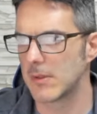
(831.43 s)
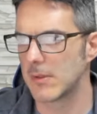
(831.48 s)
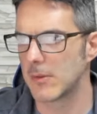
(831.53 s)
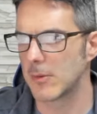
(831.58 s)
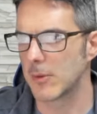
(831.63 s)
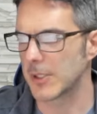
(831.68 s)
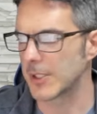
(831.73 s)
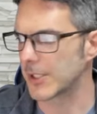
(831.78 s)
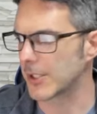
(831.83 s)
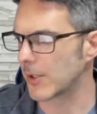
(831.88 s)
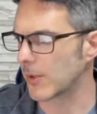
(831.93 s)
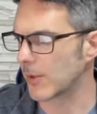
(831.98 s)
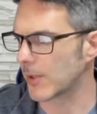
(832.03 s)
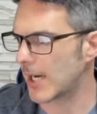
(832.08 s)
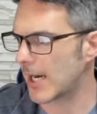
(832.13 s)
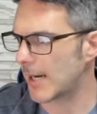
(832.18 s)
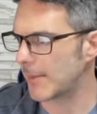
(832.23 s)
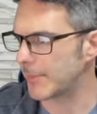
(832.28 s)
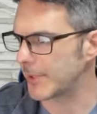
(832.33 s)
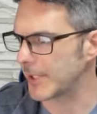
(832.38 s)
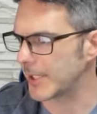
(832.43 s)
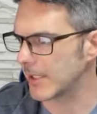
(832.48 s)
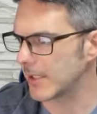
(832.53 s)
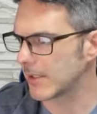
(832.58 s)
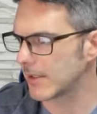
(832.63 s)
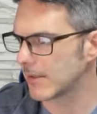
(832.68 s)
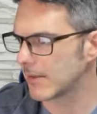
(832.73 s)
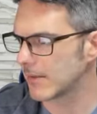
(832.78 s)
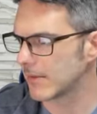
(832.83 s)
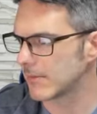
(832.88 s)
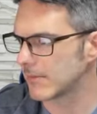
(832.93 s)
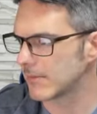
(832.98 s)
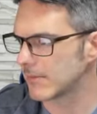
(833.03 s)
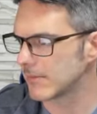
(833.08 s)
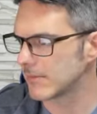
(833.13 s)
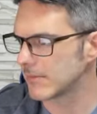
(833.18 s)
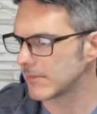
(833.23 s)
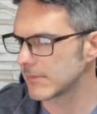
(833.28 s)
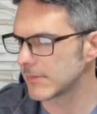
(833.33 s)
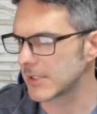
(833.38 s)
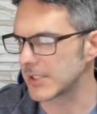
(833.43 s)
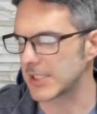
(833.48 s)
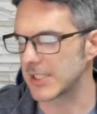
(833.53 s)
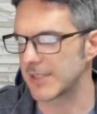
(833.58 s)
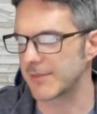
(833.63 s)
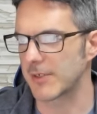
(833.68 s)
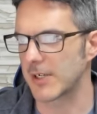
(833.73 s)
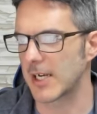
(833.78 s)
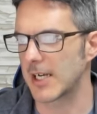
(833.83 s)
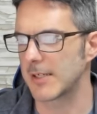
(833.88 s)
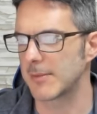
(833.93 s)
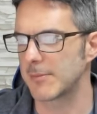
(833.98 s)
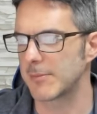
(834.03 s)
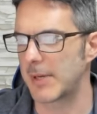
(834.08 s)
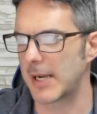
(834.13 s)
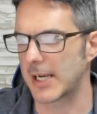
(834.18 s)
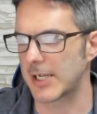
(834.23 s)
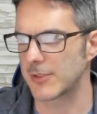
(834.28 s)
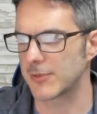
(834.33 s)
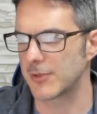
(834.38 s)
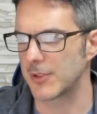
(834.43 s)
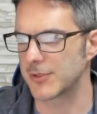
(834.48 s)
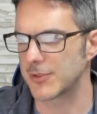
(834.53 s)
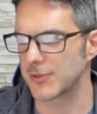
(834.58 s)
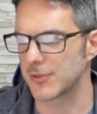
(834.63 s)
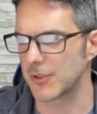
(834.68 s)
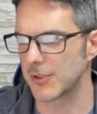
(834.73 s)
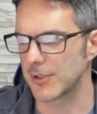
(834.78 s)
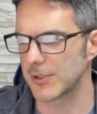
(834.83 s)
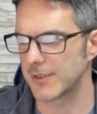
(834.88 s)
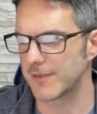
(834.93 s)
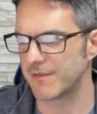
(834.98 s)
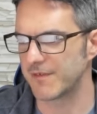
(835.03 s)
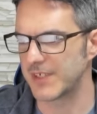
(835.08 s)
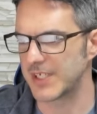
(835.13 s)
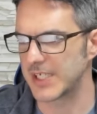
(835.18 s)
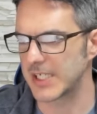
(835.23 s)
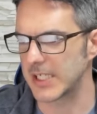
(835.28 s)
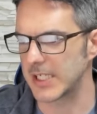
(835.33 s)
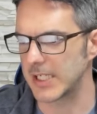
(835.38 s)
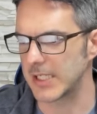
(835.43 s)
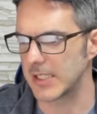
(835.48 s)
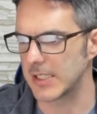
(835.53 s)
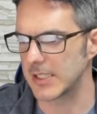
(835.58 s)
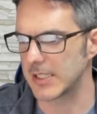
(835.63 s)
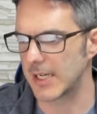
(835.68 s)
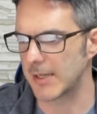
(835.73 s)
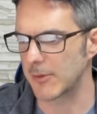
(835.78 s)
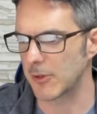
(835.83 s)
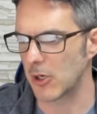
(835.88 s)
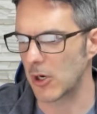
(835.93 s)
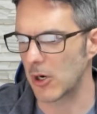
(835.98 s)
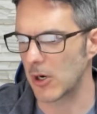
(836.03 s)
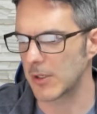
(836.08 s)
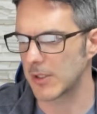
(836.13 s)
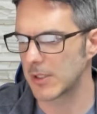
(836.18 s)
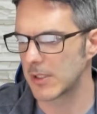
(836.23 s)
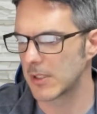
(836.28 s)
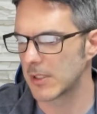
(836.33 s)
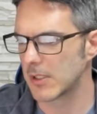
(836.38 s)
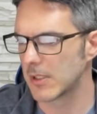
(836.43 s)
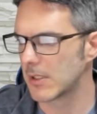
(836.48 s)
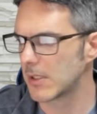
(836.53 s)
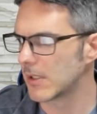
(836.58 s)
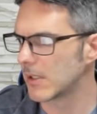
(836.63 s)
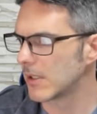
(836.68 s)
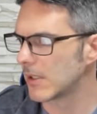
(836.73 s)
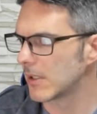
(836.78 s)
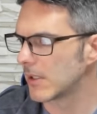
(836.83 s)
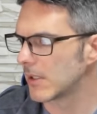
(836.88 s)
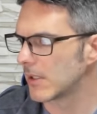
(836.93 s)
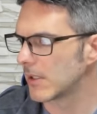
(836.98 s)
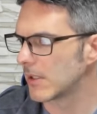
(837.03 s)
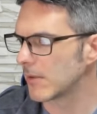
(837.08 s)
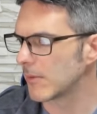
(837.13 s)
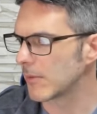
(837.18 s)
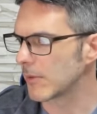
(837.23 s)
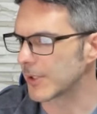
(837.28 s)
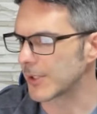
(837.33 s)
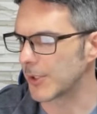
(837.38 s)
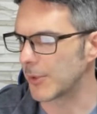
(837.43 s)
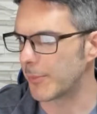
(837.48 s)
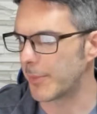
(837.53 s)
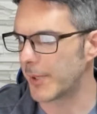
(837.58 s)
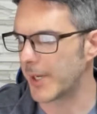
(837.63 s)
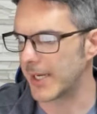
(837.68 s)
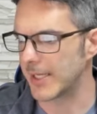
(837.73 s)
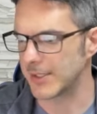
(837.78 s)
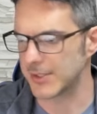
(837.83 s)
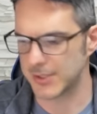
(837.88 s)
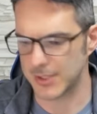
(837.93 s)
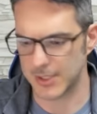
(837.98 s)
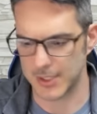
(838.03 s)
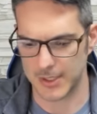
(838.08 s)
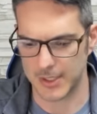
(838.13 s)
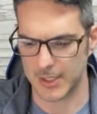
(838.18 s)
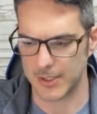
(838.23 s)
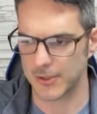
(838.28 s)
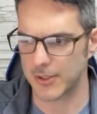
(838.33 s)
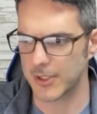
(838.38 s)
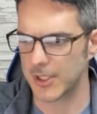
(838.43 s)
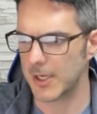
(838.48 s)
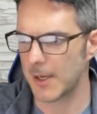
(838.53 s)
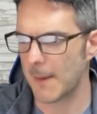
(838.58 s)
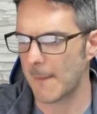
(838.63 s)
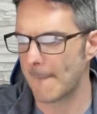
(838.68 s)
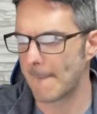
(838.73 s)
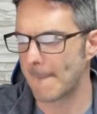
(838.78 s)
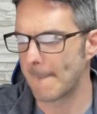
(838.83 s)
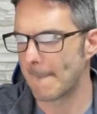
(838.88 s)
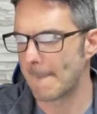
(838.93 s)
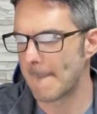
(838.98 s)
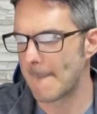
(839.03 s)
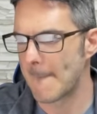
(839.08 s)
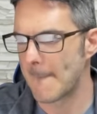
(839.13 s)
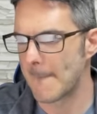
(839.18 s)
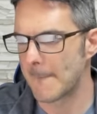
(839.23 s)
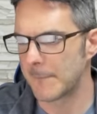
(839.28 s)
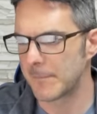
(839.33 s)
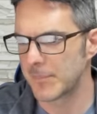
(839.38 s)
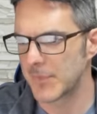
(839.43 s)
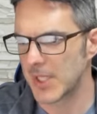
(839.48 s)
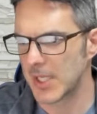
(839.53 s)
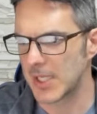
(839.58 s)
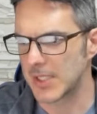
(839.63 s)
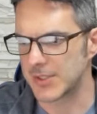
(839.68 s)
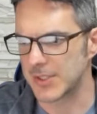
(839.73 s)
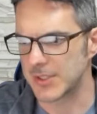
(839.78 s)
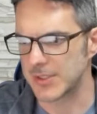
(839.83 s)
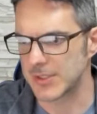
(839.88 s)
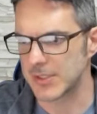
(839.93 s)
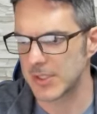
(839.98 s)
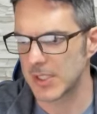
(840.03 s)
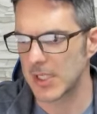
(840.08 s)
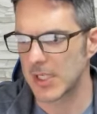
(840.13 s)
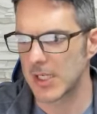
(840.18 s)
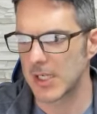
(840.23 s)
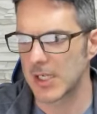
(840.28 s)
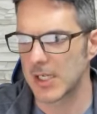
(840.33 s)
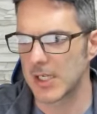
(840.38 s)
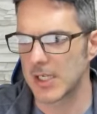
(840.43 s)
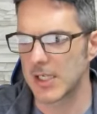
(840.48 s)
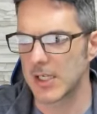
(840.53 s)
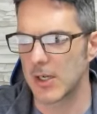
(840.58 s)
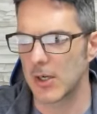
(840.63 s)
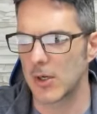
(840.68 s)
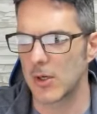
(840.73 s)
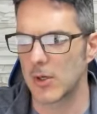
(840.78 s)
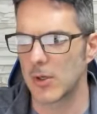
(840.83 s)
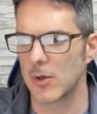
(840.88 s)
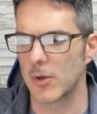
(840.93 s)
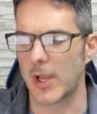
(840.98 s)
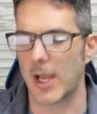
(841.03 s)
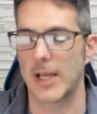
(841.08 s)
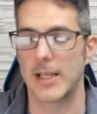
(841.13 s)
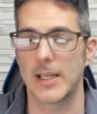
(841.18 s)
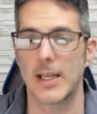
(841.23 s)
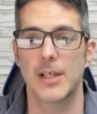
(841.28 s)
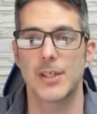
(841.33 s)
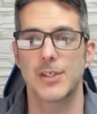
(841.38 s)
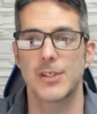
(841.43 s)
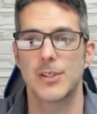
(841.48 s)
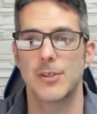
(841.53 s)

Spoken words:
we're going to go copy, because I forgot Packet Tracer is a little finicky in that regard. We're going to go paste and hit the enter key. It says, okay, now that